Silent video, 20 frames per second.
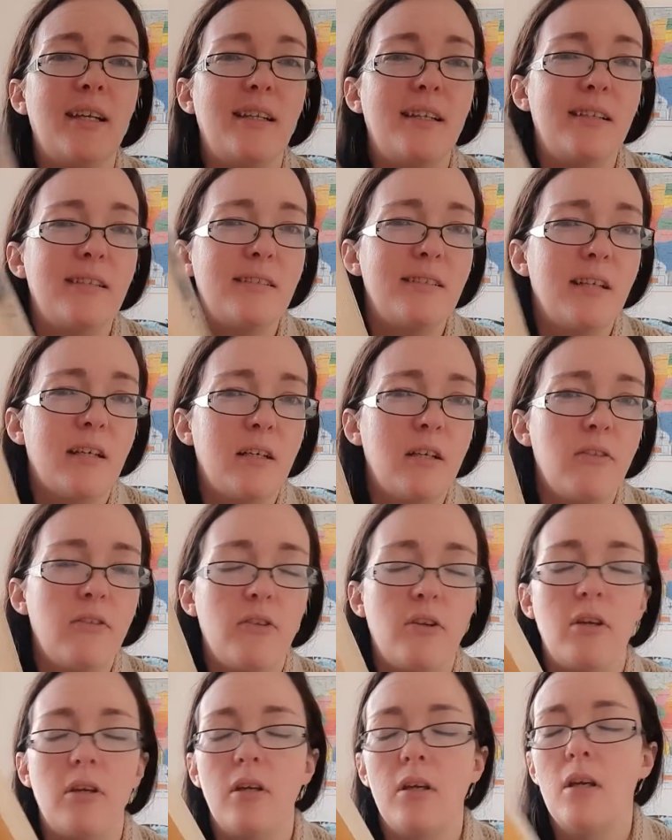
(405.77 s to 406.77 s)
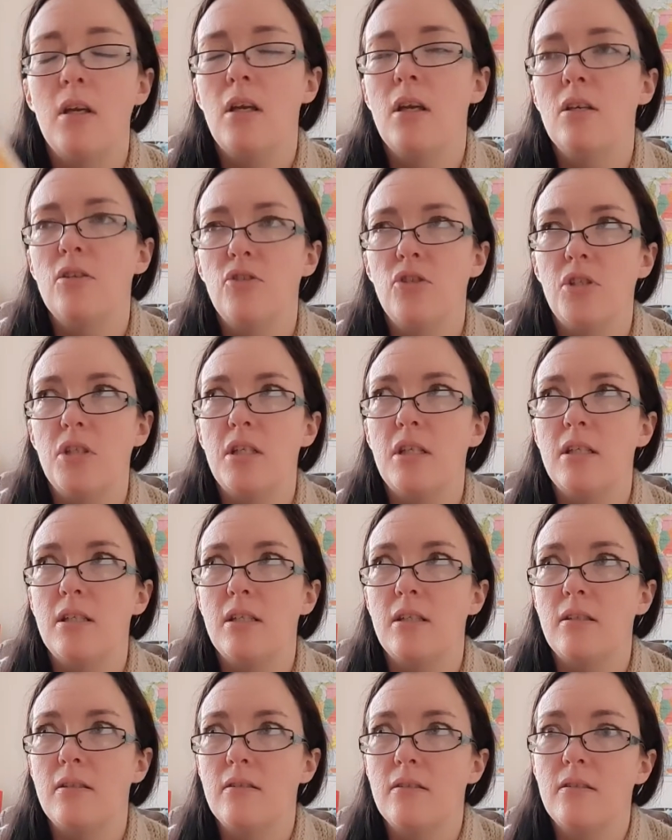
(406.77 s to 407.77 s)
it is kind of thick. She
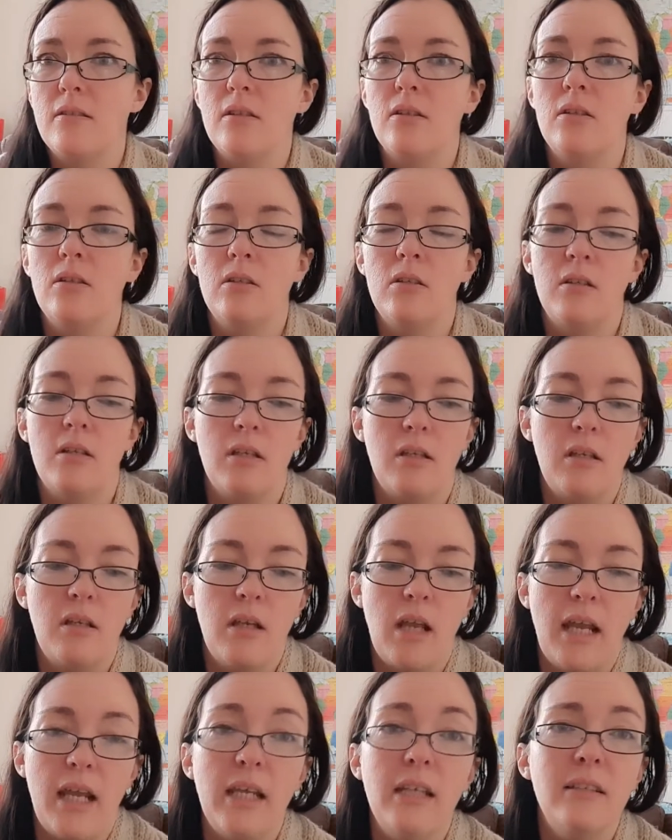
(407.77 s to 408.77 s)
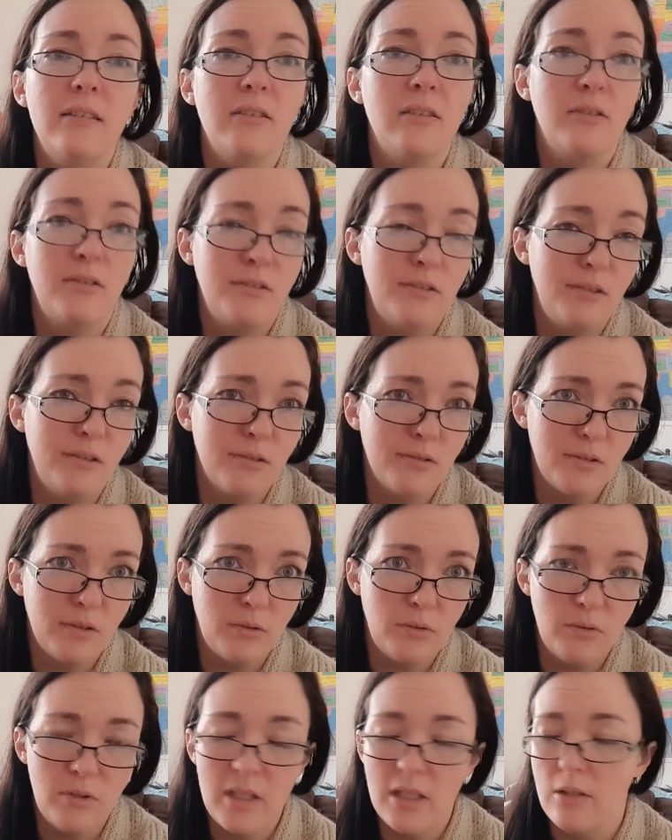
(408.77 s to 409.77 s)
is 8 years
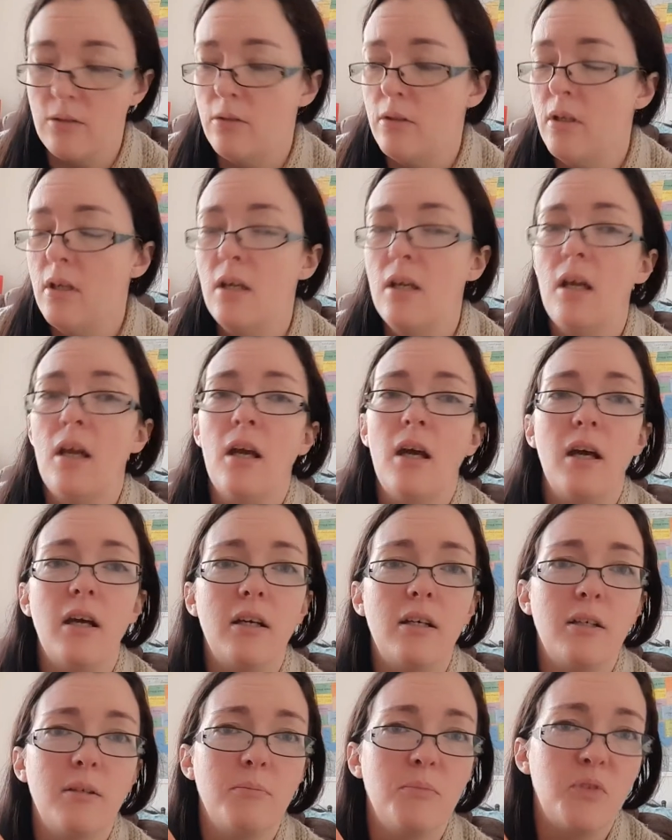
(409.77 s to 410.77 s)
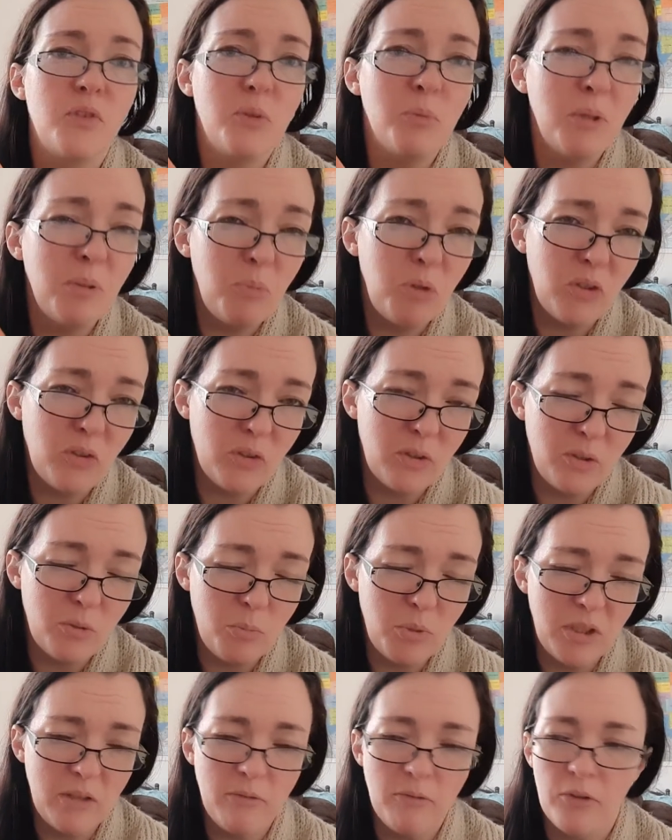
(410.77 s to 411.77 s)
old now. So it might be a little
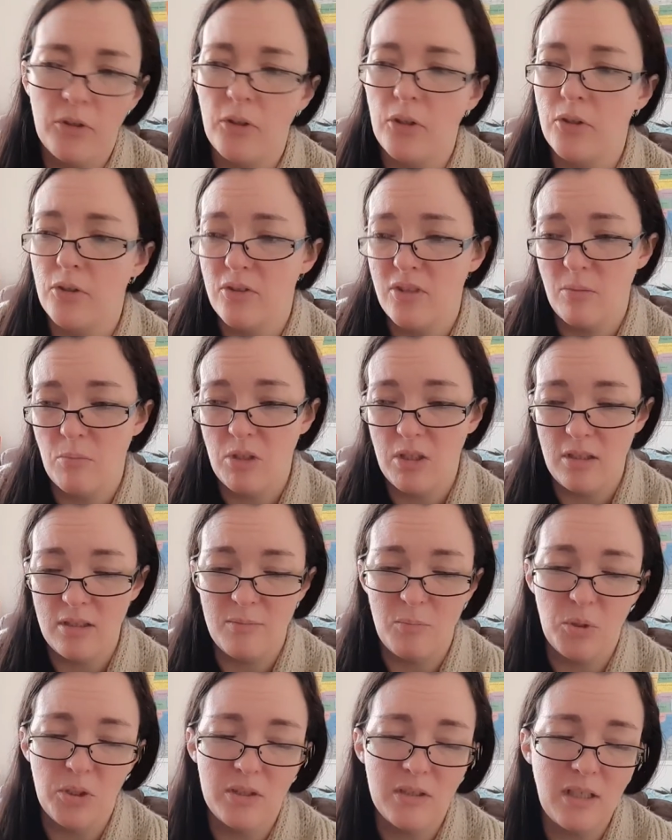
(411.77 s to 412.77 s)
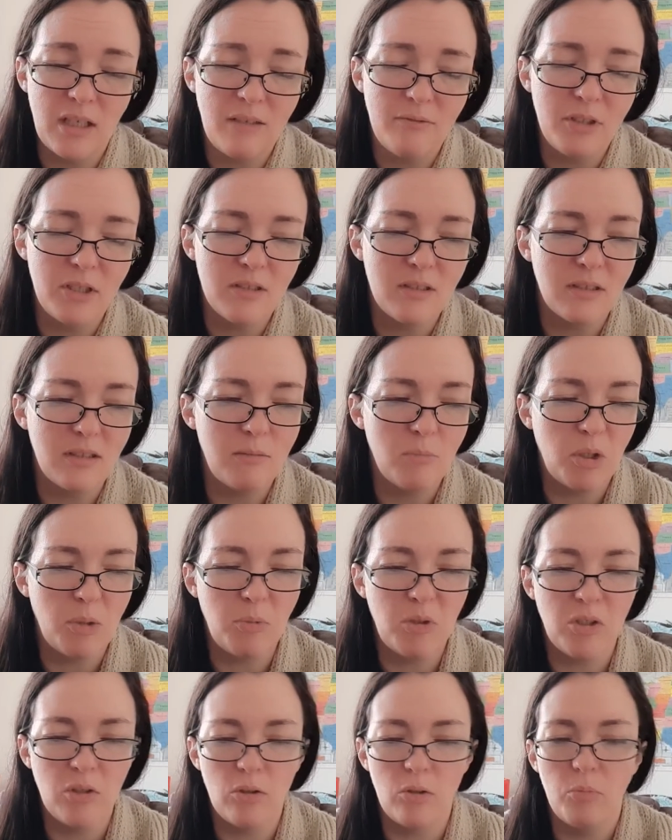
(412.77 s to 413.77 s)
big for her. Some of these books obviously might be
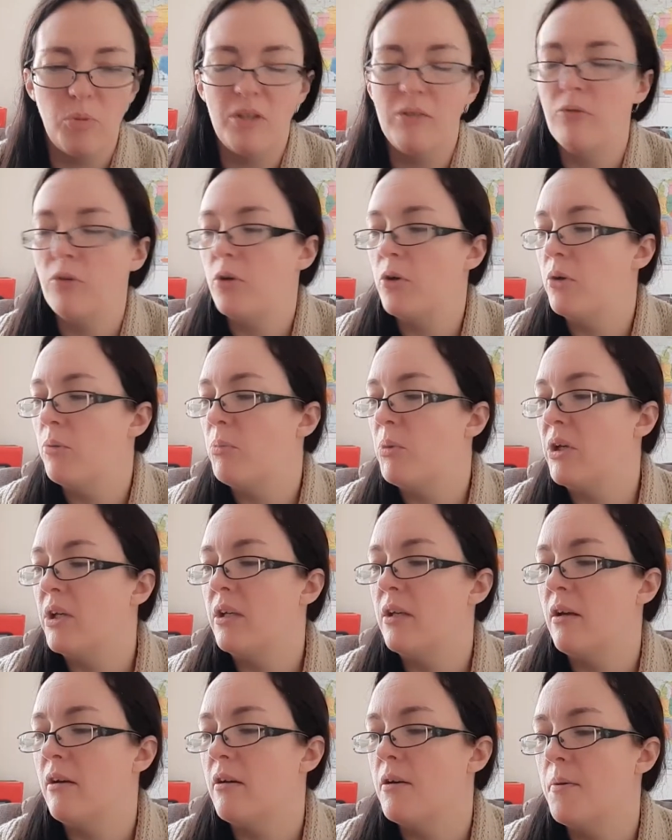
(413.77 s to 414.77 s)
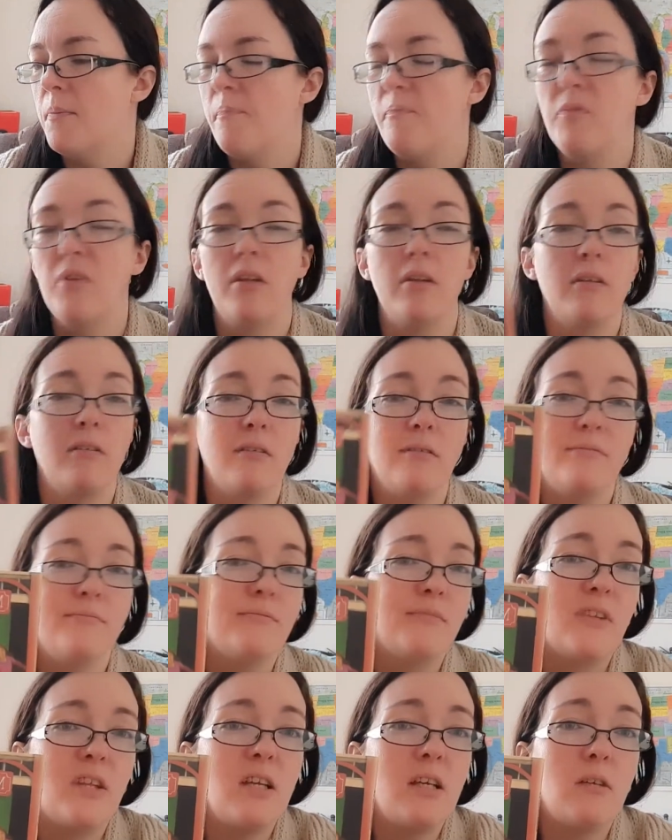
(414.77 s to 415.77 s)
a little big for her, but
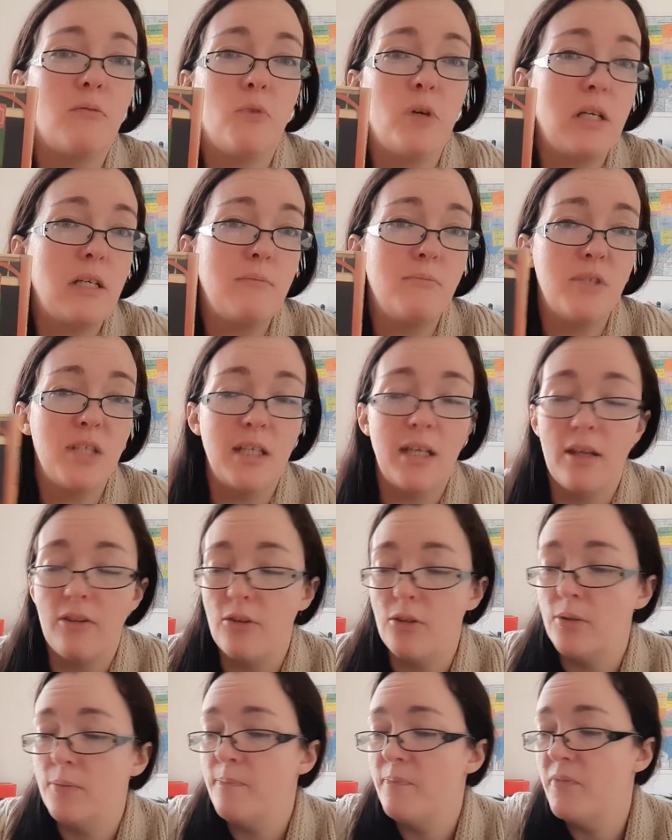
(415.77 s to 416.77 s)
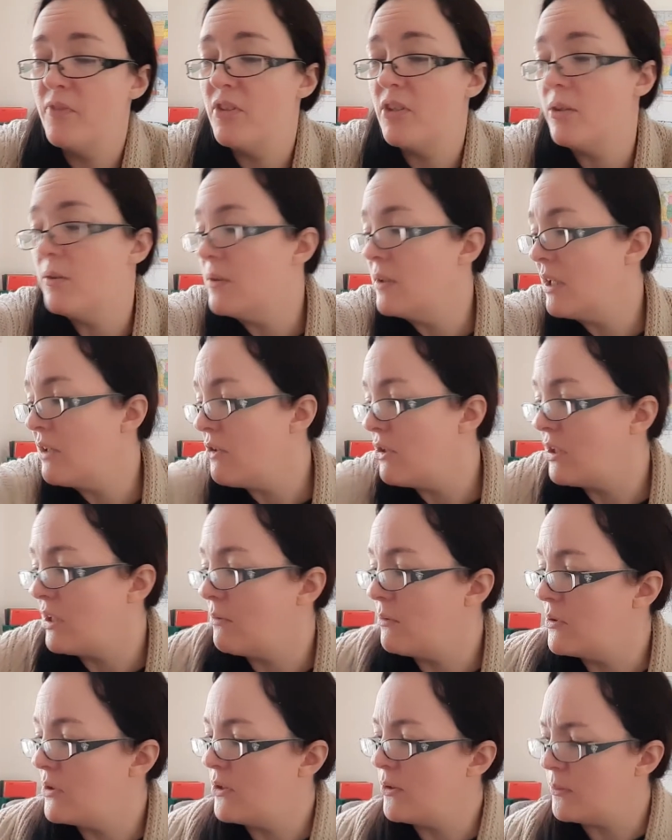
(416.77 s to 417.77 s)
they can read them together. So I thought that
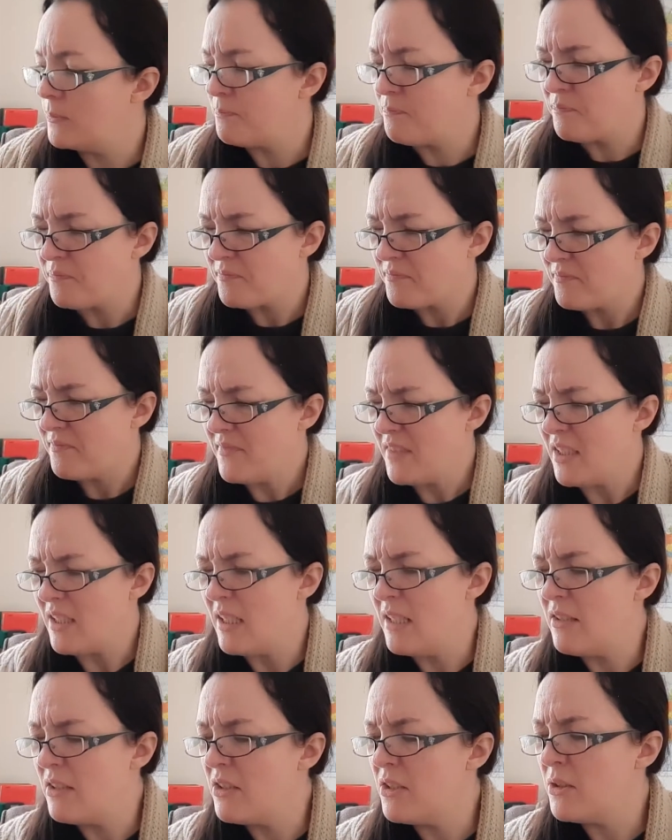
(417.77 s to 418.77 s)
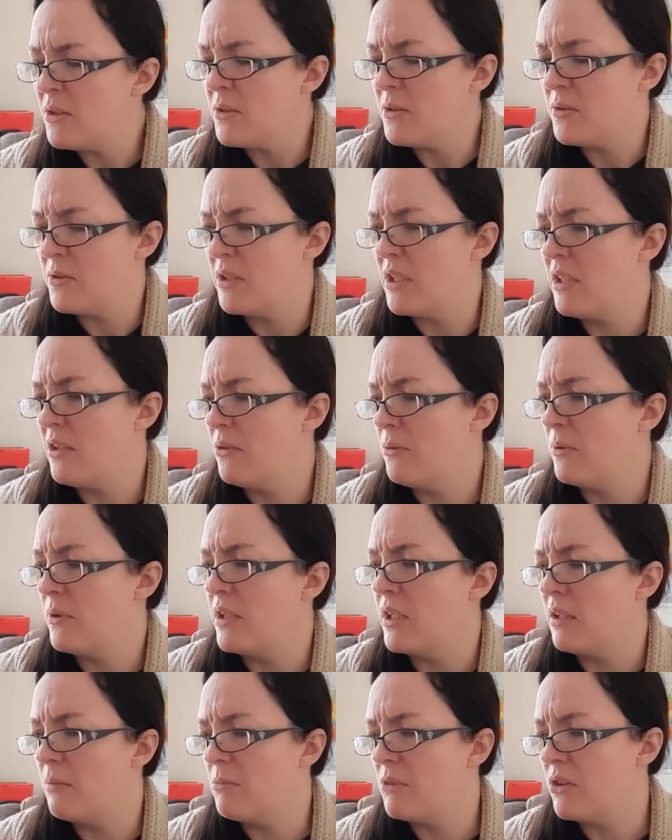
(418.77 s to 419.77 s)
was cute. And then this is the other one
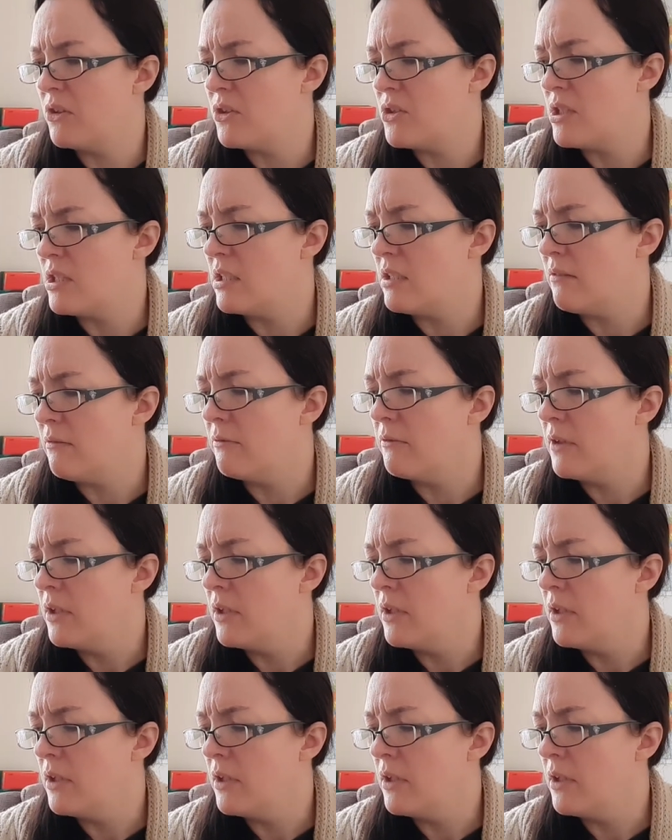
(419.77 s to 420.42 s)
that I'm going to give